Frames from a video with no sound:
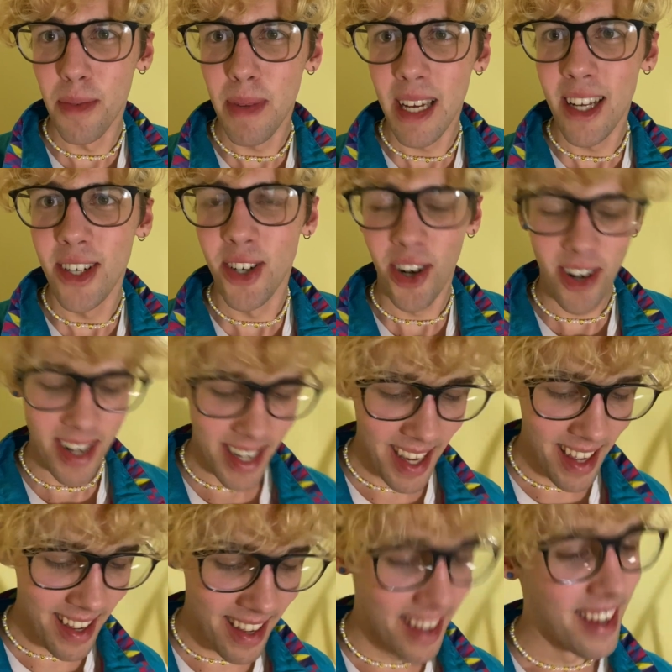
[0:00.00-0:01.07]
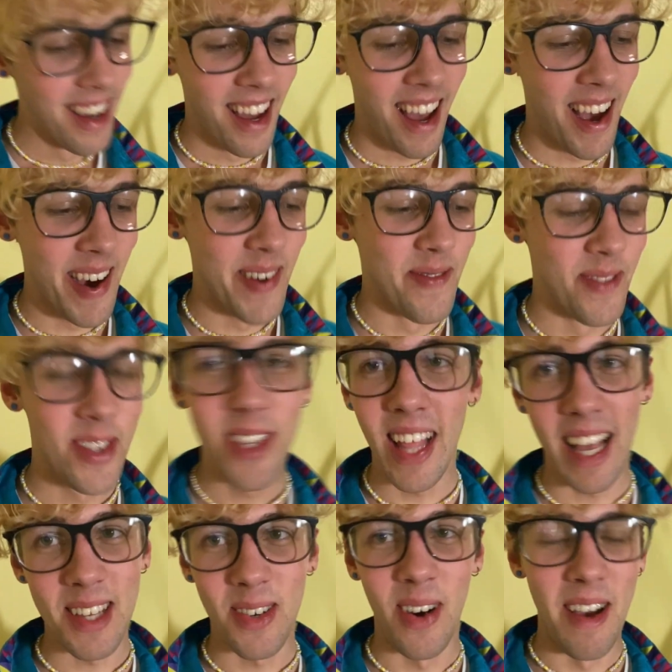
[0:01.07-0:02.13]
be enjoying it. Um, so
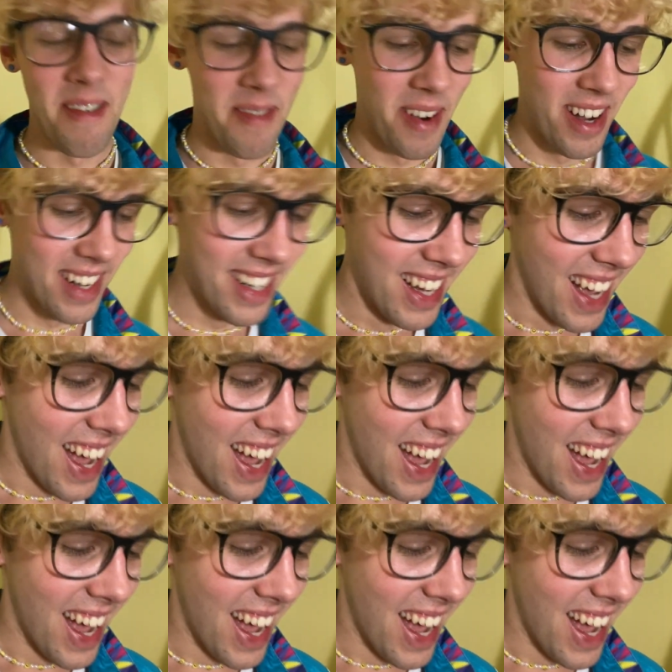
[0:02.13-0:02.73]
that's quite fun.